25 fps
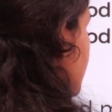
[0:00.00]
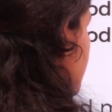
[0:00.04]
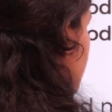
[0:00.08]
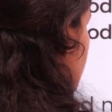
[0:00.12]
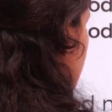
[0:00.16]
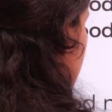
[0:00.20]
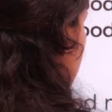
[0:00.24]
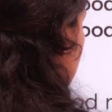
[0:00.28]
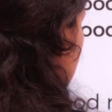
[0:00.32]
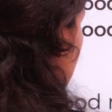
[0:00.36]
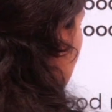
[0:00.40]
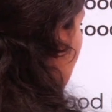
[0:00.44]

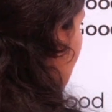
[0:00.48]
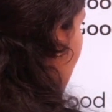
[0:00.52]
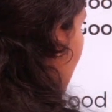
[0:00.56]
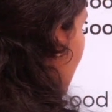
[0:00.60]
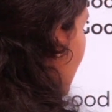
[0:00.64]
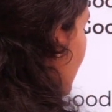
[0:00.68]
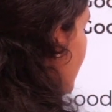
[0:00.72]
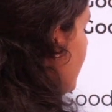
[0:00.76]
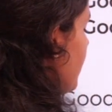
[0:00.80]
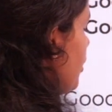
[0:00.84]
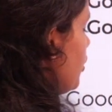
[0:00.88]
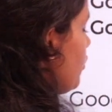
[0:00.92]
you.
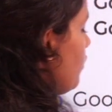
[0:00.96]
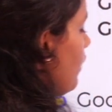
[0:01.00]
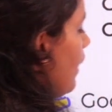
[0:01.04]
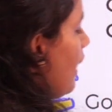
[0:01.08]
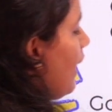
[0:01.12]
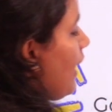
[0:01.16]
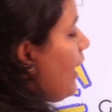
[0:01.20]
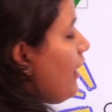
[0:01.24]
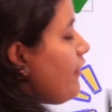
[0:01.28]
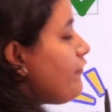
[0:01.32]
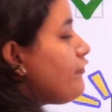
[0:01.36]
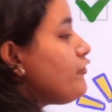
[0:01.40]
And you
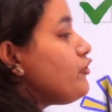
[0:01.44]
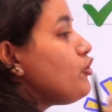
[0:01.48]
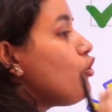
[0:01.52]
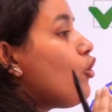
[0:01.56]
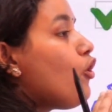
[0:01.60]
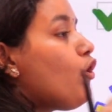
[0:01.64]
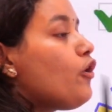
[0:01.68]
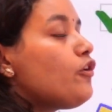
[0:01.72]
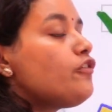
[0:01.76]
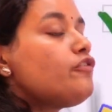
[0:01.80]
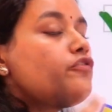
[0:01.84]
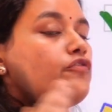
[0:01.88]
have
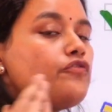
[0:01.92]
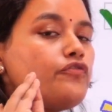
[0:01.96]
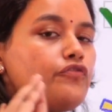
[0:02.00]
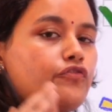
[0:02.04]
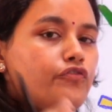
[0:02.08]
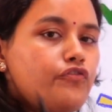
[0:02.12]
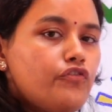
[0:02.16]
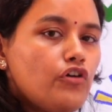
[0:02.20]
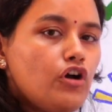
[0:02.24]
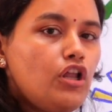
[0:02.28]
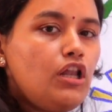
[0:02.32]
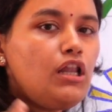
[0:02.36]
your
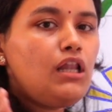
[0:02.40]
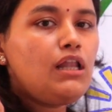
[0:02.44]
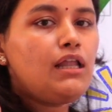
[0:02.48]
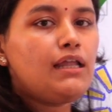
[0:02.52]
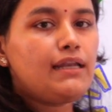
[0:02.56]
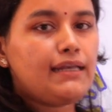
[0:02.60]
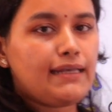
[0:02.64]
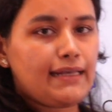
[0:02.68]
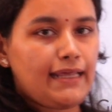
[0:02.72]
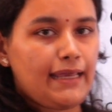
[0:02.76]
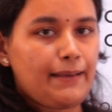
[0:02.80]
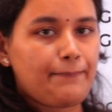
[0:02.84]
full
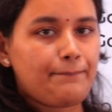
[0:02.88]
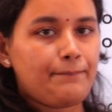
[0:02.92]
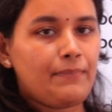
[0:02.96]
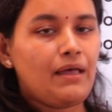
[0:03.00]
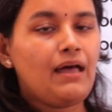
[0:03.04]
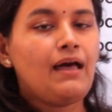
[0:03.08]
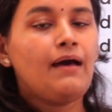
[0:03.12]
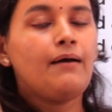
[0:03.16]
name.